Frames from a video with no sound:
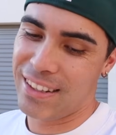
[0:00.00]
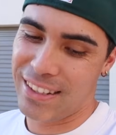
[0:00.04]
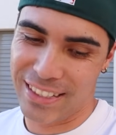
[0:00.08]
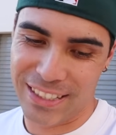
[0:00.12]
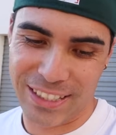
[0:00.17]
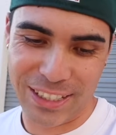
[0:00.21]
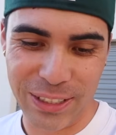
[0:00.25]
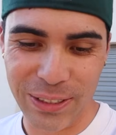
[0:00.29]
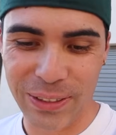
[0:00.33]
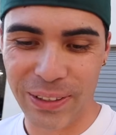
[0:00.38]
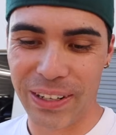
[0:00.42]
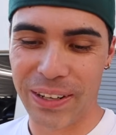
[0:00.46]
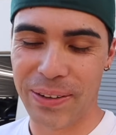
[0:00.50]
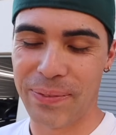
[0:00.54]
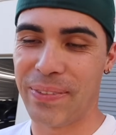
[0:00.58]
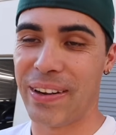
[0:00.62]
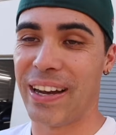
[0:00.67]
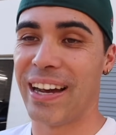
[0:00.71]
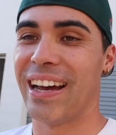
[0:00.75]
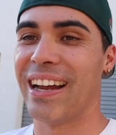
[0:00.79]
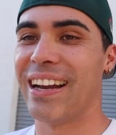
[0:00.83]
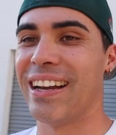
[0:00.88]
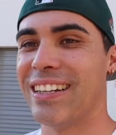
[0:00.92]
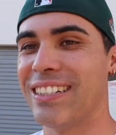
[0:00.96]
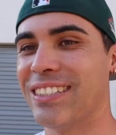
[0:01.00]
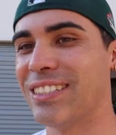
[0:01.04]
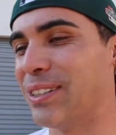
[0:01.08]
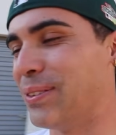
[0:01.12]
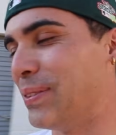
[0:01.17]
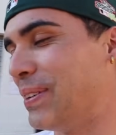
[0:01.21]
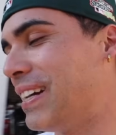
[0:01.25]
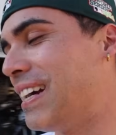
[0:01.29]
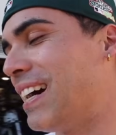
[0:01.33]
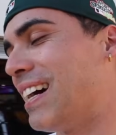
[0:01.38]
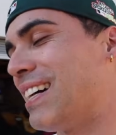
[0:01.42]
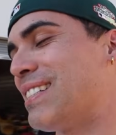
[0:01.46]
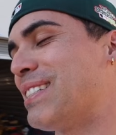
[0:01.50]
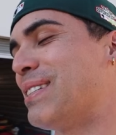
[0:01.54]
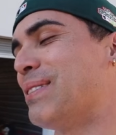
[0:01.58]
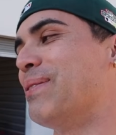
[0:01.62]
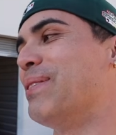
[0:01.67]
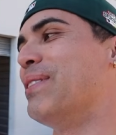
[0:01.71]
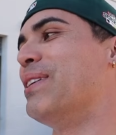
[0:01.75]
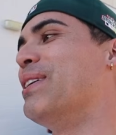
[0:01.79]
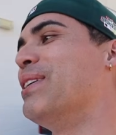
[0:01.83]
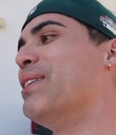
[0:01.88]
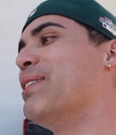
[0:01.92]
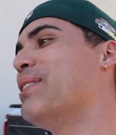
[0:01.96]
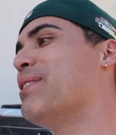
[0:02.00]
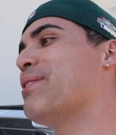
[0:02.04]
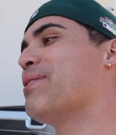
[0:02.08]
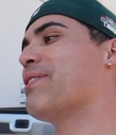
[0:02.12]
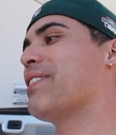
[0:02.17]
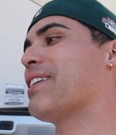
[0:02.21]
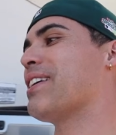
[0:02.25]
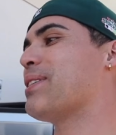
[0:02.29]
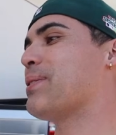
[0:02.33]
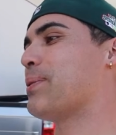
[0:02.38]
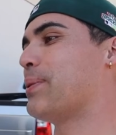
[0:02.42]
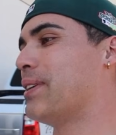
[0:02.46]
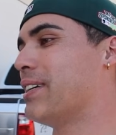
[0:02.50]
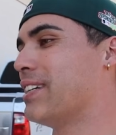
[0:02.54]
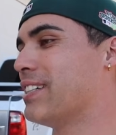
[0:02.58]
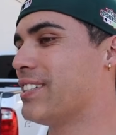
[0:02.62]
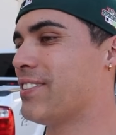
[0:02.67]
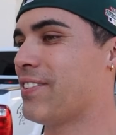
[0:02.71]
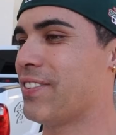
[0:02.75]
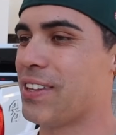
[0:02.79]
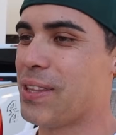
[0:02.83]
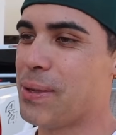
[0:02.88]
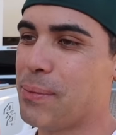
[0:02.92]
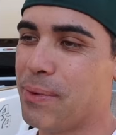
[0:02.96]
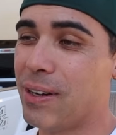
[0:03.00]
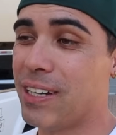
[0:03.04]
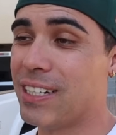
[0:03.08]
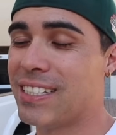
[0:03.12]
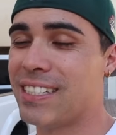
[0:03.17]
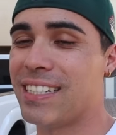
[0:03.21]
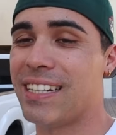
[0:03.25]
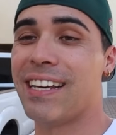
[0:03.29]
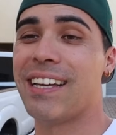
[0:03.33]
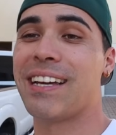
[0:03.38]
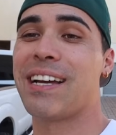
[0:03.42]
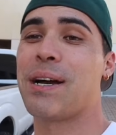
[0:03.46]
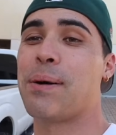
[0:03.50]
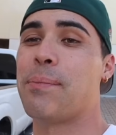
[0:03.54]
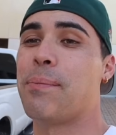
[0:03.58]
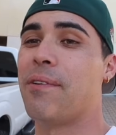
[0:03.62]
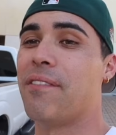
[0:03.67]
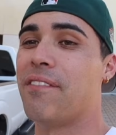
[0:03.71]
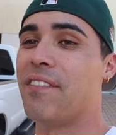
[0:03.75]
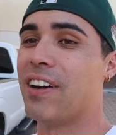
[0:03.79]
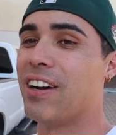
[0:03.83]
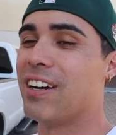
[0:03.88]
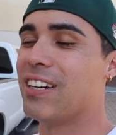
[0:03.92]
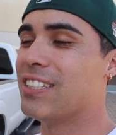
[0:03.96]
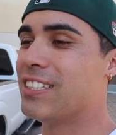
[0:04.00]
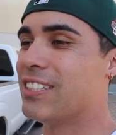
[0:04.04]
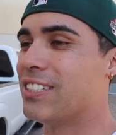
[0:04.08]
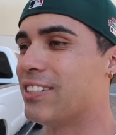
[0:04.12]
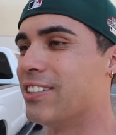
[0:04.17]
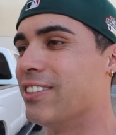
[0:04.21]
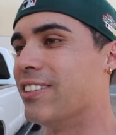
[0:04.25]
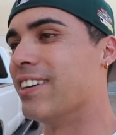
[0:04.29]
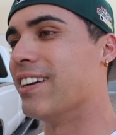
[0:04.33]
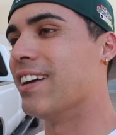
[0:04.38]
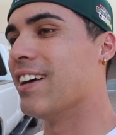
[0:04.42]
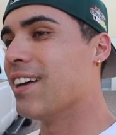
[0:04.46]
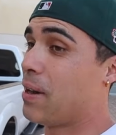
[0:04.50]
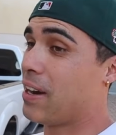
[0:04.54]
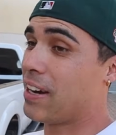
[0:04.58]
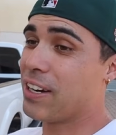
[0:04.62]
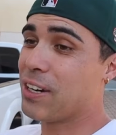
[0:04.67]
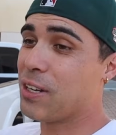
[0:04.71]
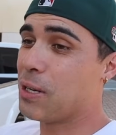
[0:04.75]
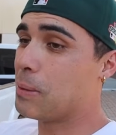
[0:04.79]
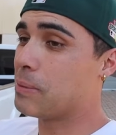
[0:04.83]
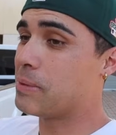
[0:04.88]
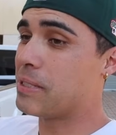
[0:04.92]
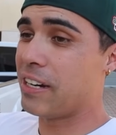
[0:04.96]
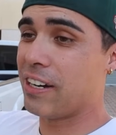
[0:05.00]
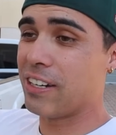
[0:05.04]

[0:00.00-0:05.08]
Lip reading: Let's do it, man. So we got some new freaking wheels for the Mustang coming very soon. Probably gonna go up to